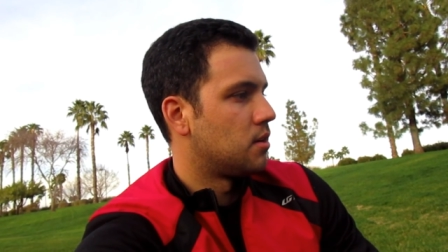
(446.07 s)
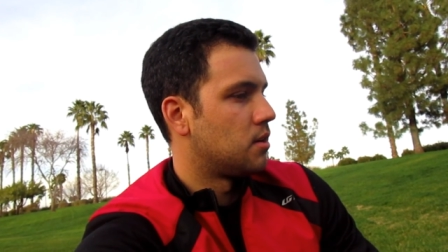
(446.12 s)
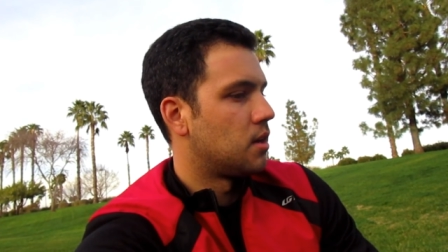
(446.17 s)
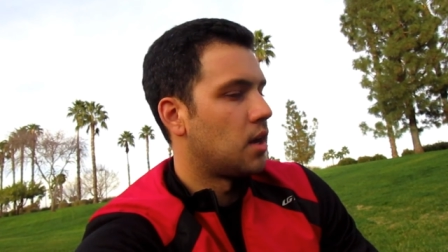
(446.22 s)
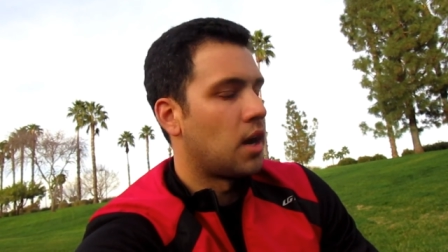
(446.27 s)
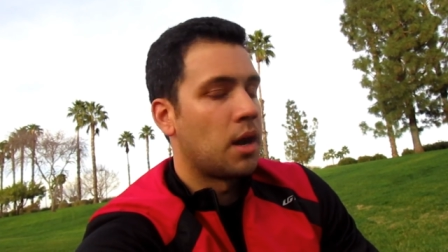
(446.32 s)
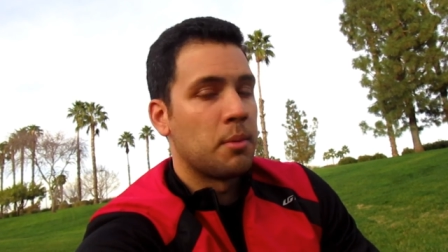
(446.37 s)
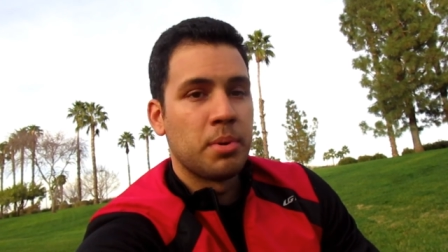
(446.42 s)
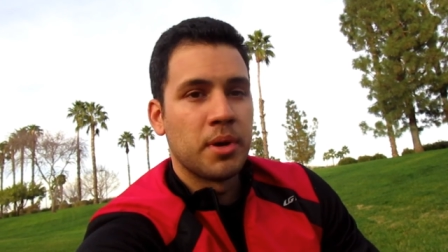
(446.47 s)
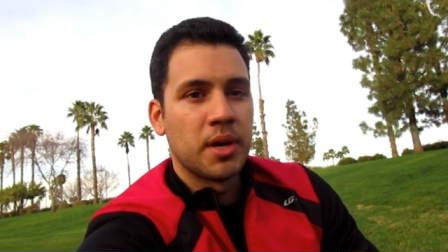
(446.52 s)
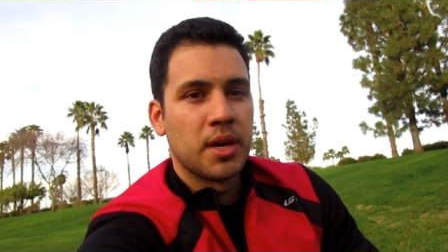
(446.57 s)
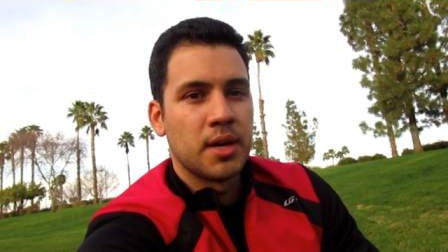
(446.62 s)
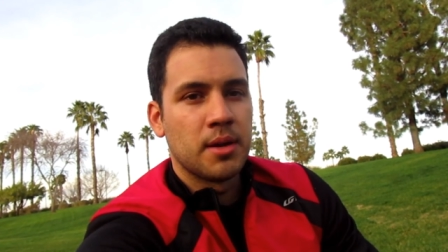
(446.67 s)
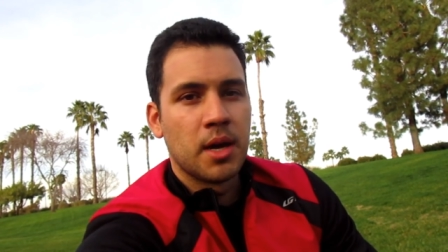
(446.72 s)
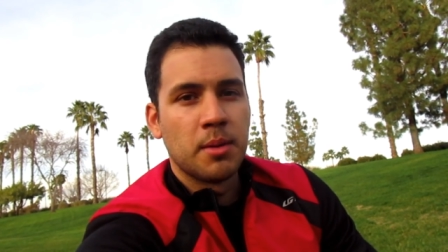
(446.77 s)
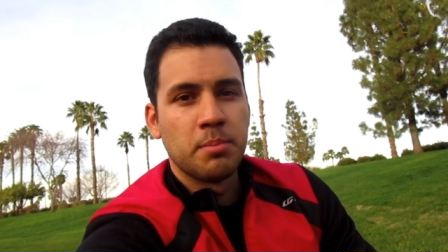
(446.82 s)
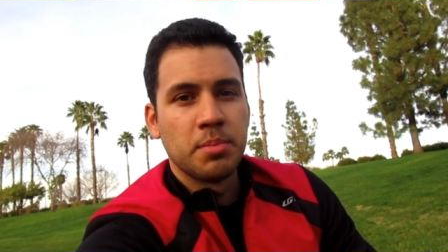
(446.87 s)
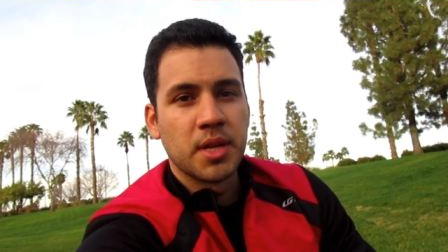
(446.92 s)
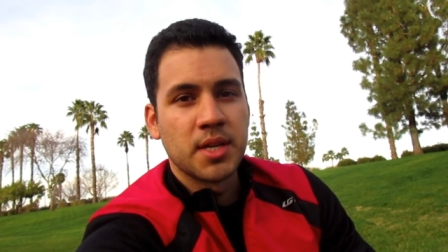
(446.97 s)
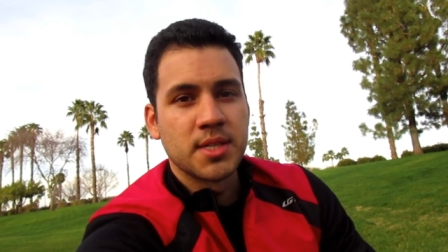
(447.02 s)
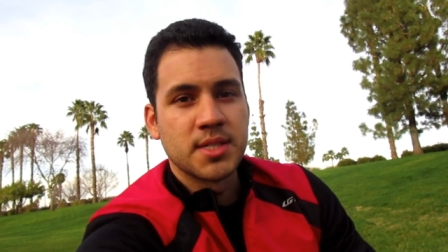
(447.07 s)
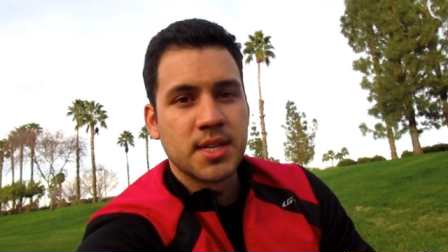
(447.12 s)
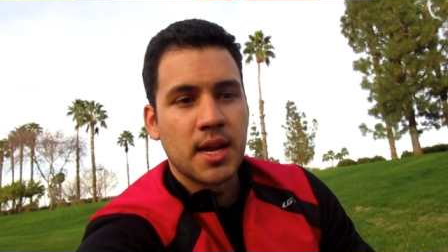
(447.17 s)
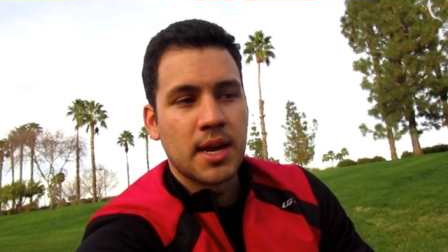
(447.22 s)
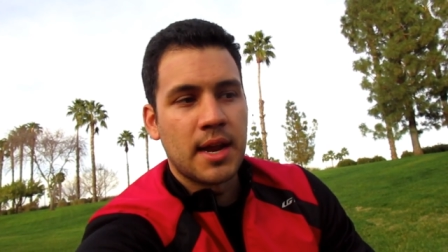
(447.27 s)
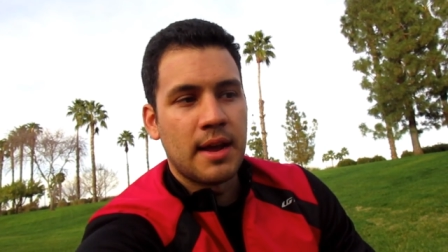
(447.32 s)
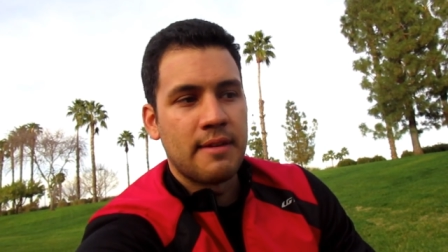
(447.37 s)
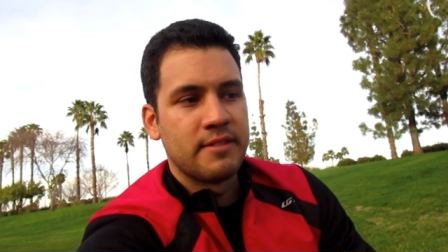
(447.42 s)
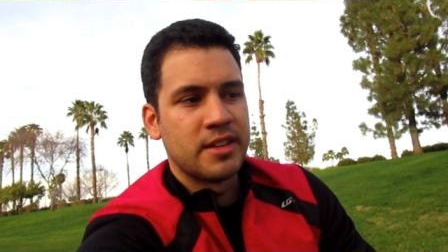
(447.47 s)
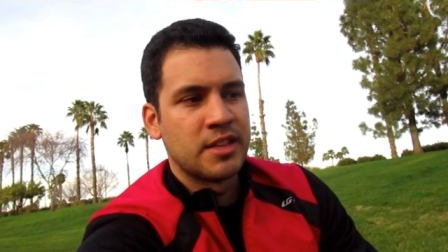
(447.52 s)
a plus, not
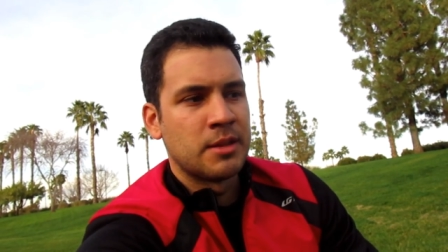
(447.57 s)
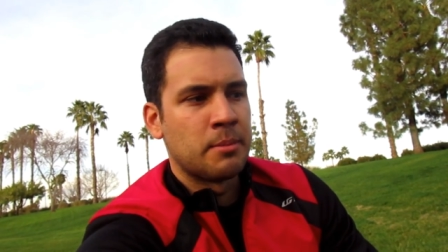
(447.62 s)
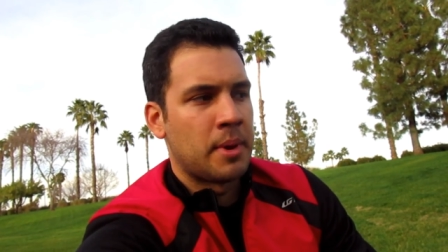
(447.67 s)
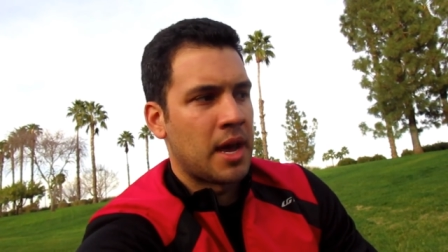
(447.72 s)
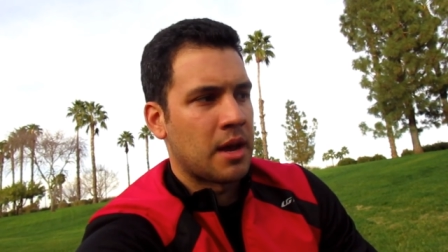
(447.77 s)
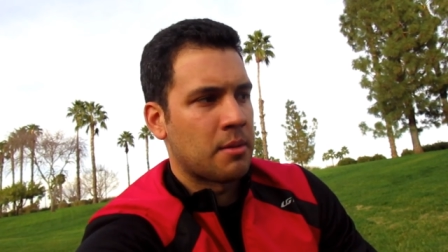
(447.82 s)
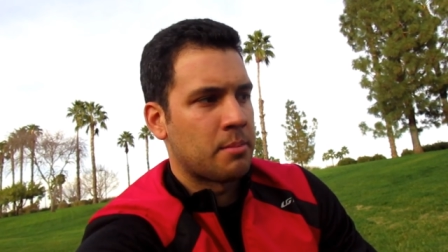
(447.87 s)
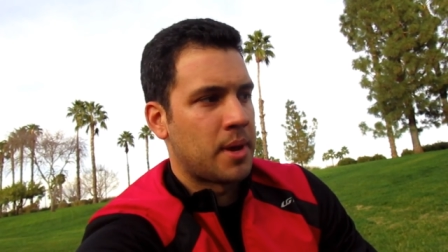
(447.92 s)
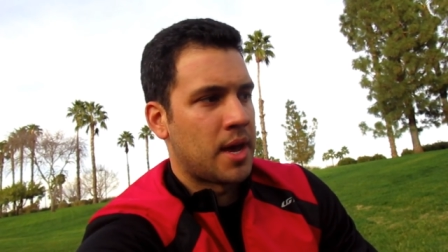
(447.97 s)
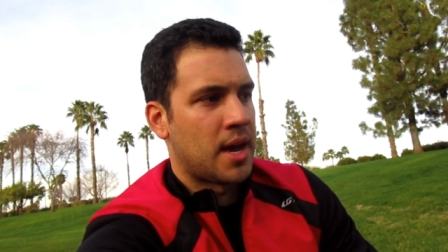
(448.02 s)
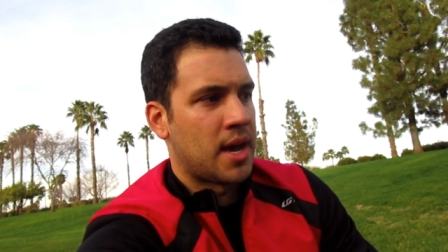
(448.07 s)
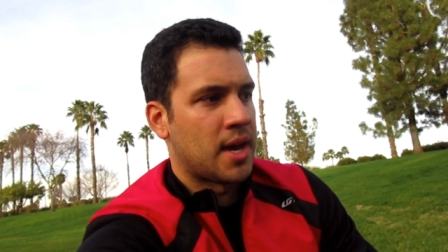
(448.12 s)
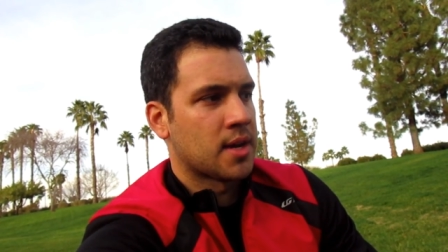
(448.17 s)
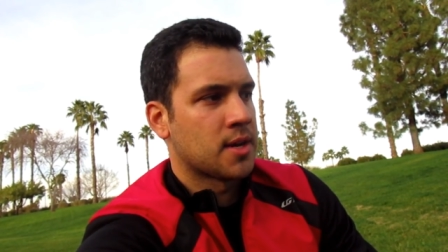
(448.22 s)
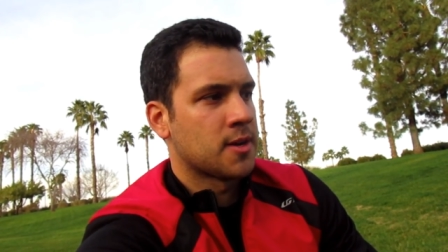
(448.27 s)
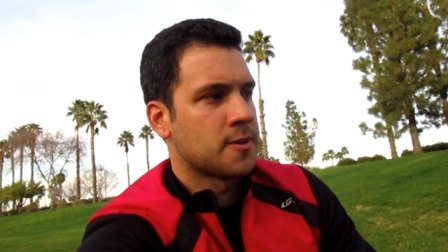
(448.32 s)
having the backpack.